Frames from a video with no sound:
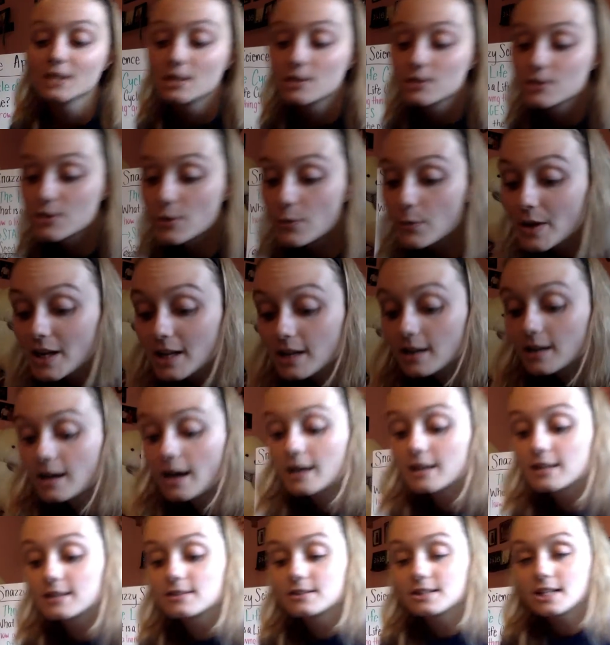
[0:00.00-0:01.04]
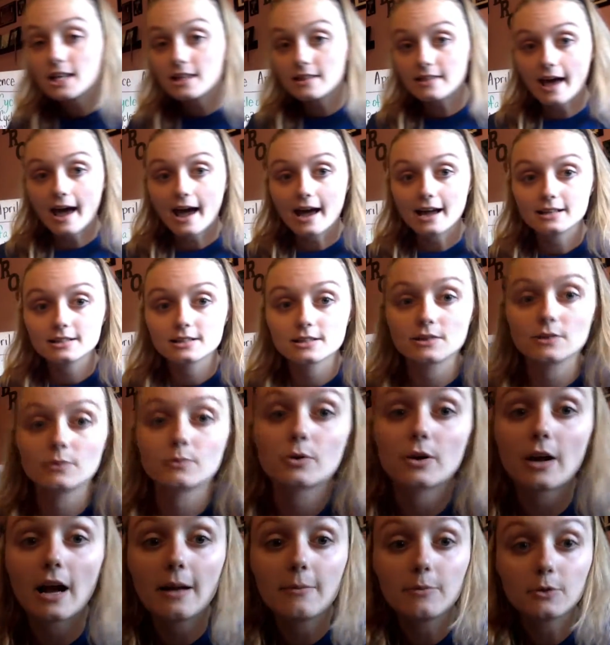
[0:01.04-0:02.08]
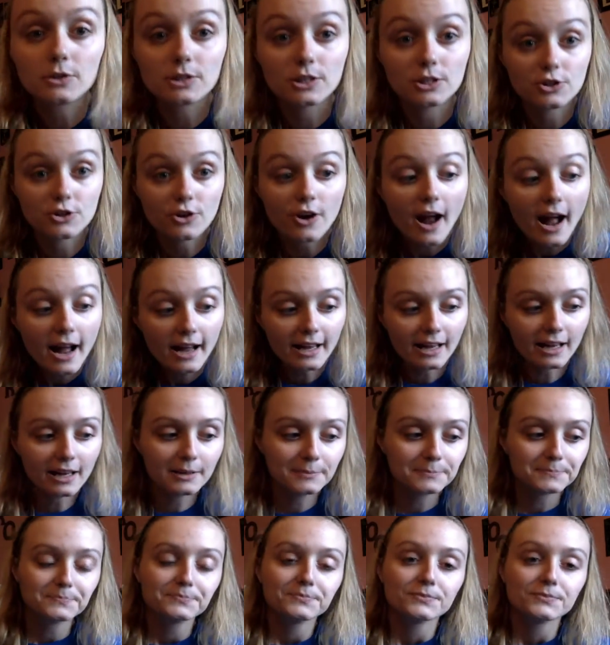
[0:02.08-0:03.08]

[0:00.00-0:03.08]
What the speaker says: So we can kind of see that and we're able to track it.